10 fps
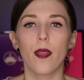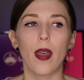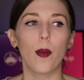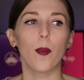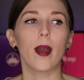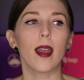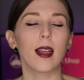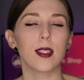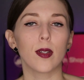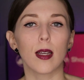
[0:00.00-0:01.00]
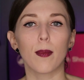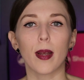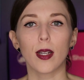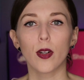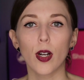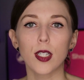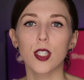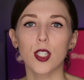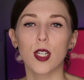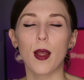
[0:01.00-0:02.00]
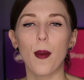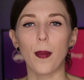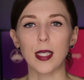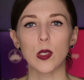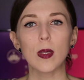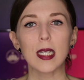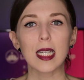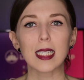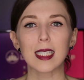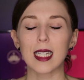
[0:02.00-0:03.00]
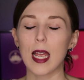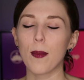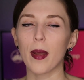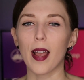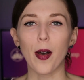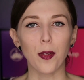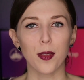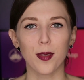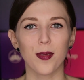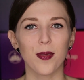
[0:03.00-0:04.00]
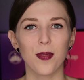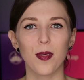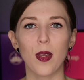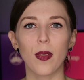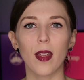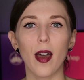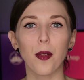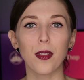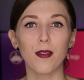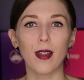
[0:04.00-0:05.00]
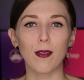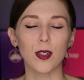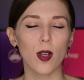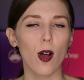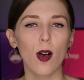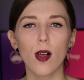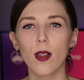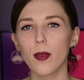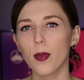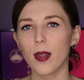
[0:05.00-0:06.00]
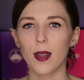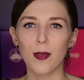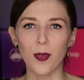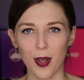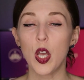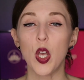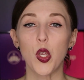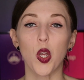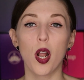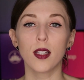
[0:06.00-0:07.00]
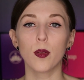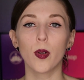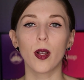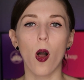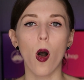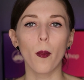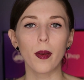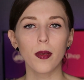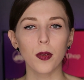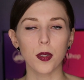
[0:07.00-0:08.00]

That way I still get my crunch, sweetness, and my health, and the healthy flavors all in. You can also bring almonds.